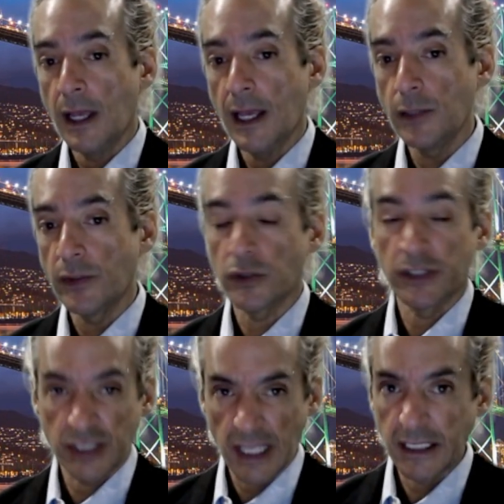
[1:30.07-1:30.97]
Anyways, or
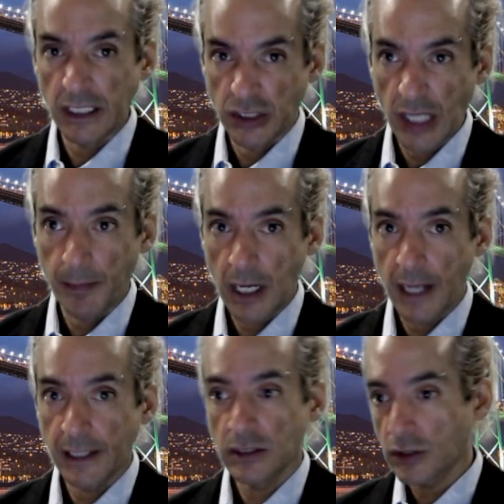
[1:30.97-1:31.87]
a psychic
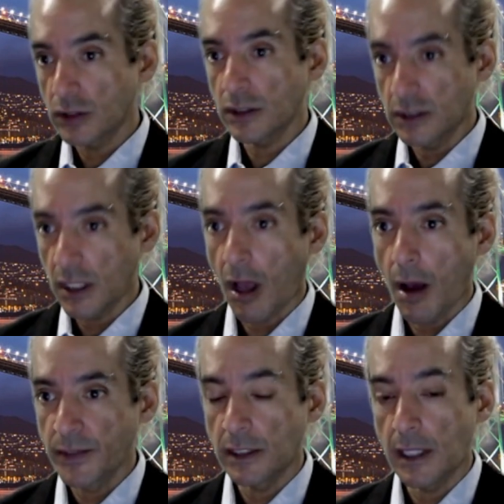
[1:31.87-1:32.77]
Gemini, because it's it's
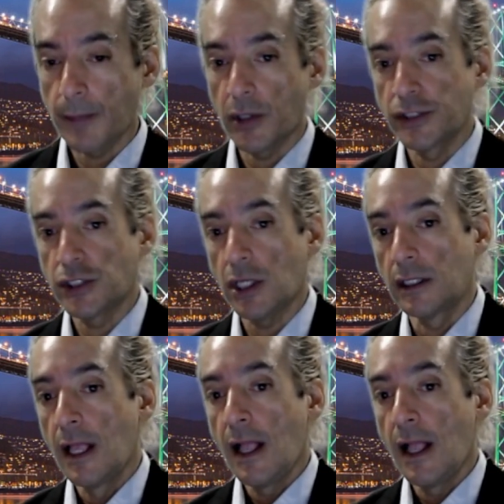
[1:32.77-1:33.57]
opposite that part of the chart.